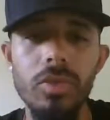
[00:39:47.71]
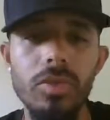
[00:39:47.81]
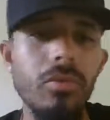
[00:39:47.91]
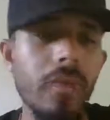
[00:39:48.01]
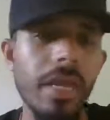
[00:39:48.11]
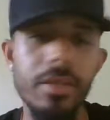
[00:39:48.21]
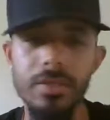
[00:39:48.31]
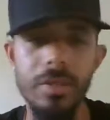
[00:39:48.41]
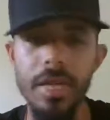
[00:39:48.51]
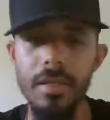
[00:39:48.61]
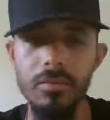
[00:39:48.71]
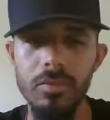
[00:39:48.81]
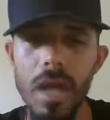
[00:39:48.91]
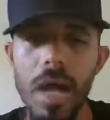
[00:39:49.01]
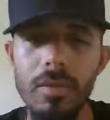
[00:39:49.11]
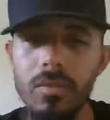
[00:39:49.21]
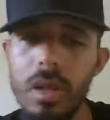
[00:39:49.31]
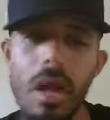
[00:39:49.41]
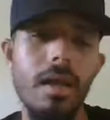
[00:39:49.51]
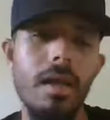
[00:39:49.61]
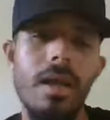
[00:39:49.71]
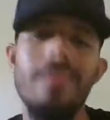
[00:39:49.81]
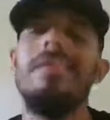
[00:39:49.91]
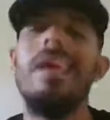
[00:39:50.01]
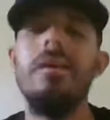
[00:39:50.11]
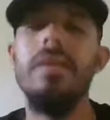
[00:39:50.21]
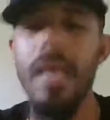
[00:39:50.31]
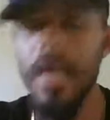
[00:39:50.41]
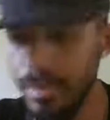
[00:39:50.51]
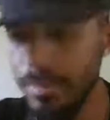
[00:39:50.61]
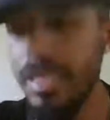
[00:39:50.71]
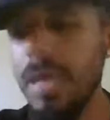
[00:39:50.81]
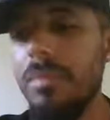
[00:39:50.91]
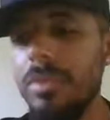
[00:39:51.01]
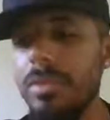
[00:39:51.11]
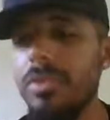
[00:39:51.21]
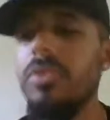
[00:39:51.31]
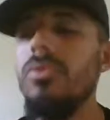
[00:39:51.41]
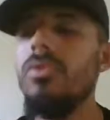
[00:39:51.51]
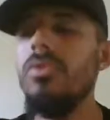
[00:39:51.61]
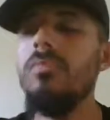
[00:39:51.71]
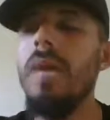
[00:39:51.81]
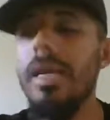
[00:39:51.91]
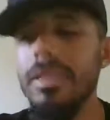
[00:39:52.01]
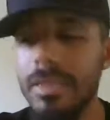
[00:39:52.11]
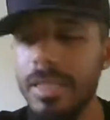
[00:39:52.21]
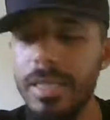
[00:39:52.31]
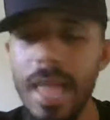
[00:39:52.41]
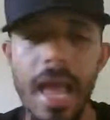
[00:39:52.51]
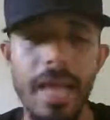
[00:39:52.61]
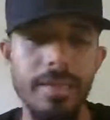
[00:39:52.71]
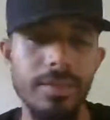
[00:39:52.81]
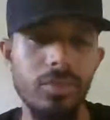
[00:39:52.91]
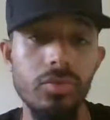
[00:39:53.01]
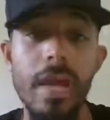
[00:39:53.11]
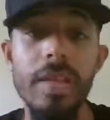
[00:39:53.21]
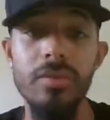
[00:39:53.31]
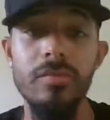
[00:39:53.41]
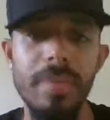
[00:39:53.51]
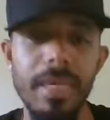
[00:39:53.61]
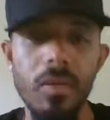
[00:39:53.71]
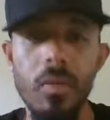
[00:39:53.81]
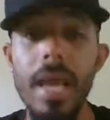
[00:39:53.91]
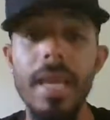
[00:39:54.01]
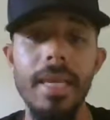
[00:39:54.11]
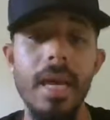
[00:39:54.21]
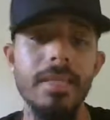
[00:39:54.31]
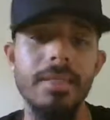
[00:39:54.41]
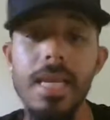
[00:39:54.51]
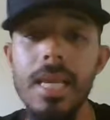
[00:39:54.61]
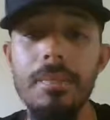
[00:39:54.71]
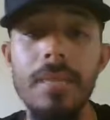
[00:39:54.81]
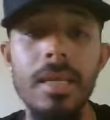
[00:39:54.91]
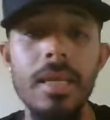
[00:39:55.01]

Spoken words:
You're the Raiders, right? We're not there yet to be able to do too much in that stretch of being away, young team.